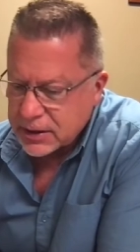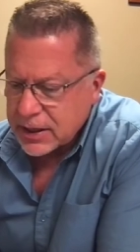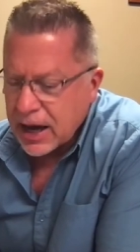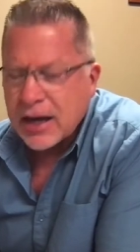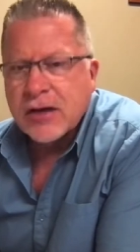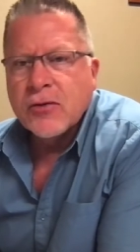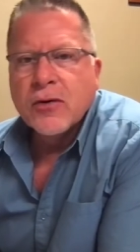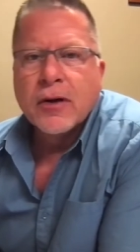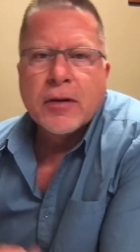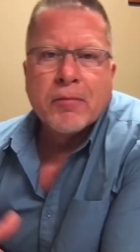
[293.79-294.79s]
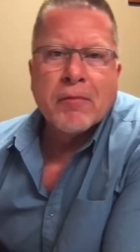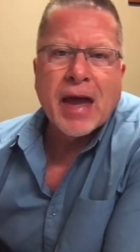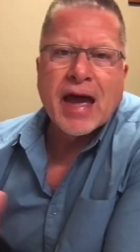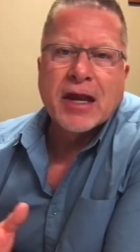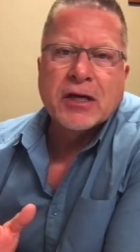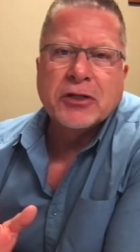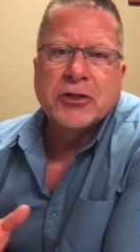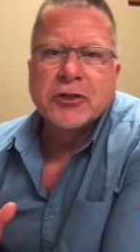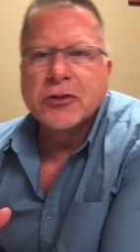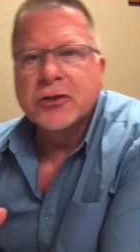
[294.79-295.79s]
How do you
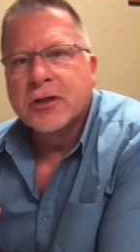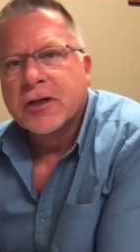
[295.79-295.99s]
manage